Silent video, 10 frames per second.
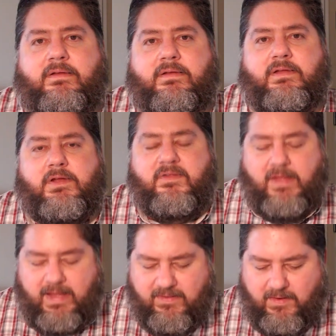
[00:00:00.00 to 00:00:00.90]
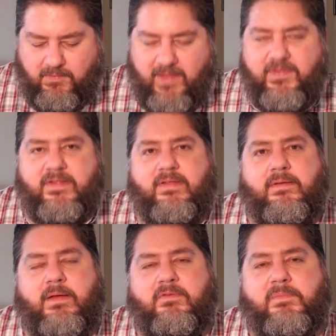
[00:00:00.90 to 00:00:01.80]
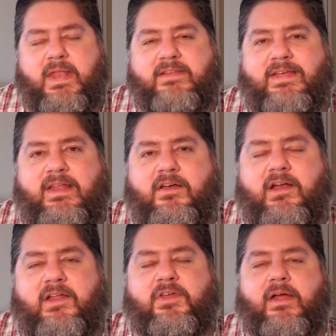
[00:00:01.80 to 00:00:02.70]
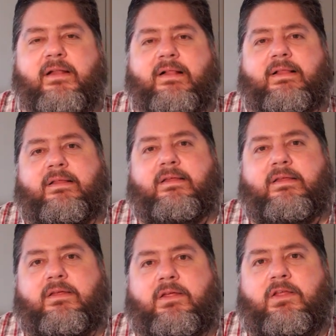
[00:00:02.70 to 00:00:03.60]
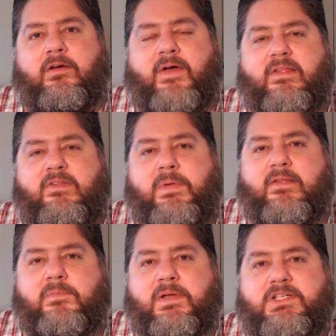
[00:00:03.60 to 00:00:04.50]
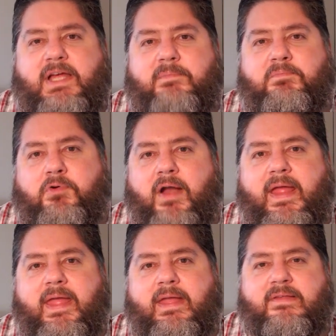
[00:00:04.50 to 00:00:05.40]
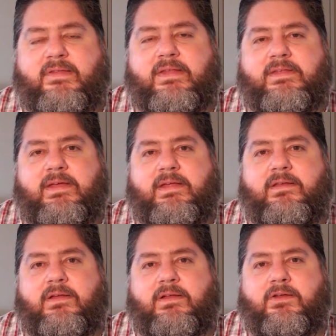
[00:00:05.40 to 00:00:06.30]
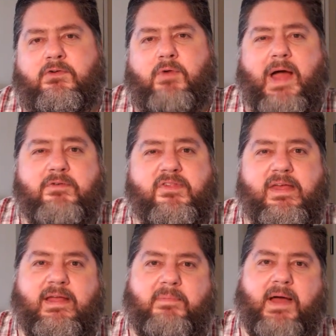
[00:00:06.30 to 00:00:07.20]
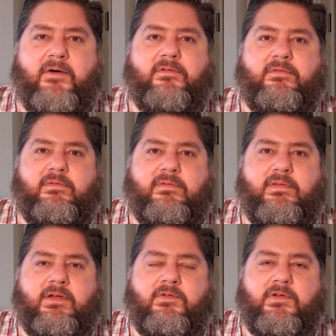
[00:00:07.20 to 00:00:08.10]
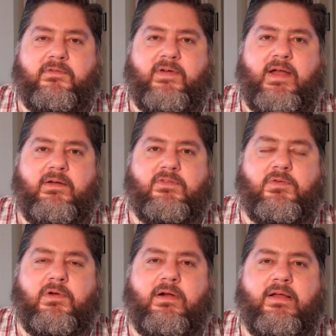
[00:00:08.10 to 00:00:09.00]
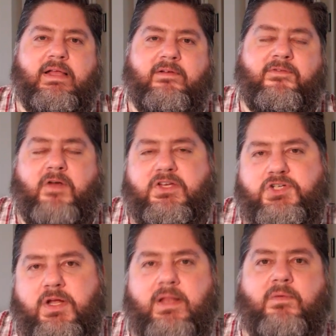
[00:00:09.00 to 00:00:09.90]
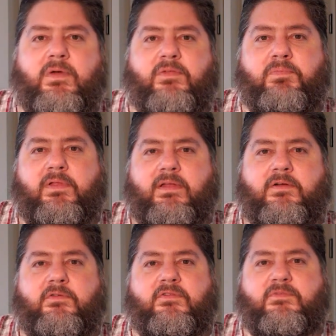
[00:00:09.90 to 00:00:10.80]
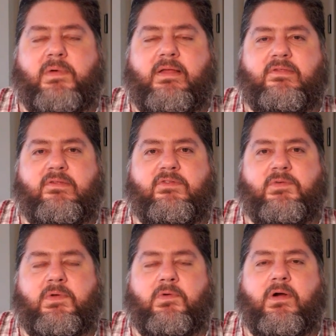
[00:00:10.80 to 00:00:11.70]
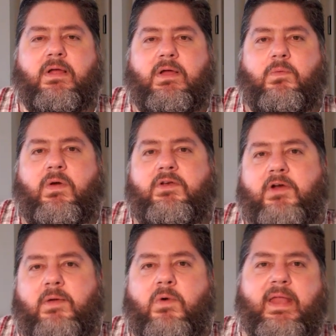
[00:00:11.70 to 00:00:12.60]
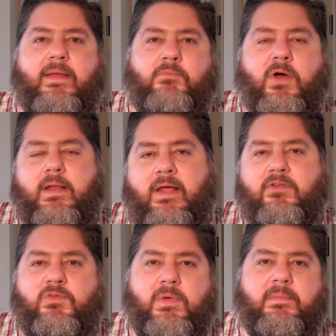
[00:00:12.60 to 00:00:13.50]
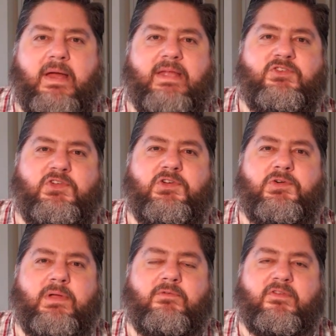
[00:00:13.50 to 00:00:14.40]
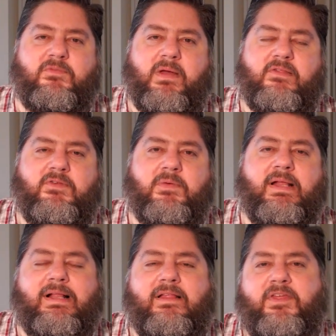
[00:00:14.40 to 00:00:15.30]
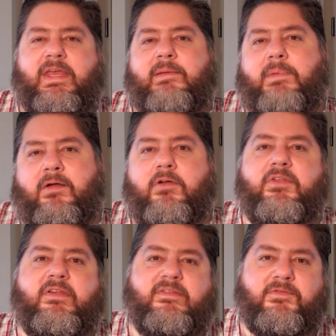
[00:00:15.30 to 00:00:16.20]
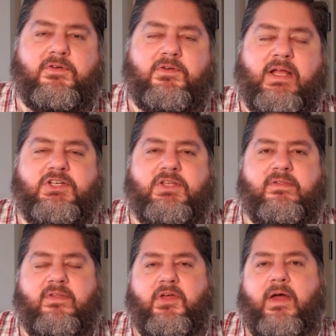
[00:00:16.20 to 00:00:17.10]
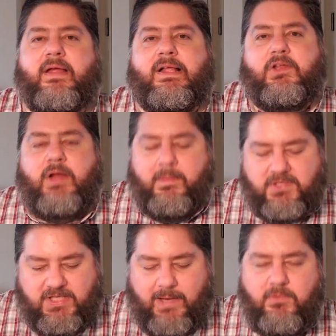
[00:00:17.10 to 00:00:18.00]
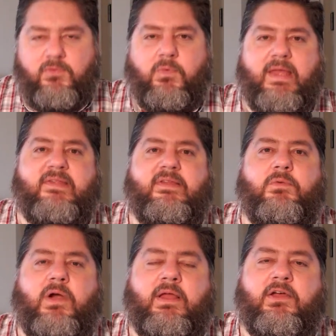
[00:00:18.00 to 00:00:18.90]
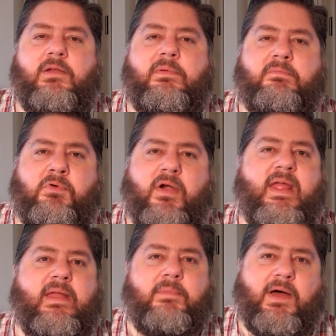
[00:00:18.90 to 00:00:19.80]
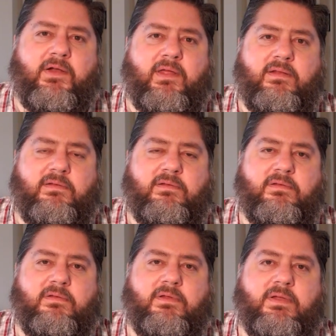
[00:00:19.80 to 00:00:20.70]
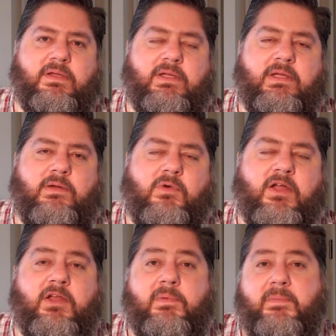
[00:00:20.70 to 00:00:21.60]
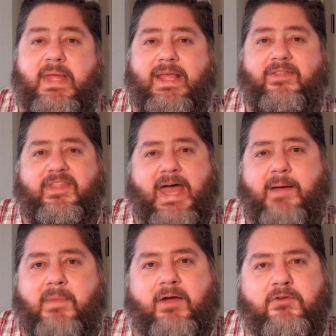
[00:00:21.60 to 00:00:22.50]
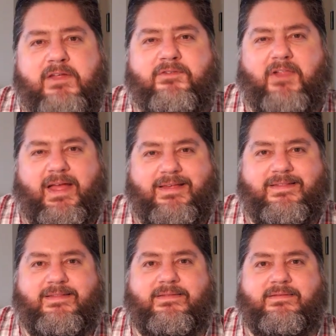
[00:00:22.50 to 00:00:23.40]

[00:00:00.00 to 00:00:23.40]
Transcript: You know, as I as I read this and, and was meditating on it, I thought, you know, if I spent as much time praying as I did grousing about the coronavirus or frustrated with political responses to it or wondering what, what else we might do in response to it, thinking about all these different directions and thought, you know, how much time was wasted where I could have been praying about it? Or I could have been making that my reflex.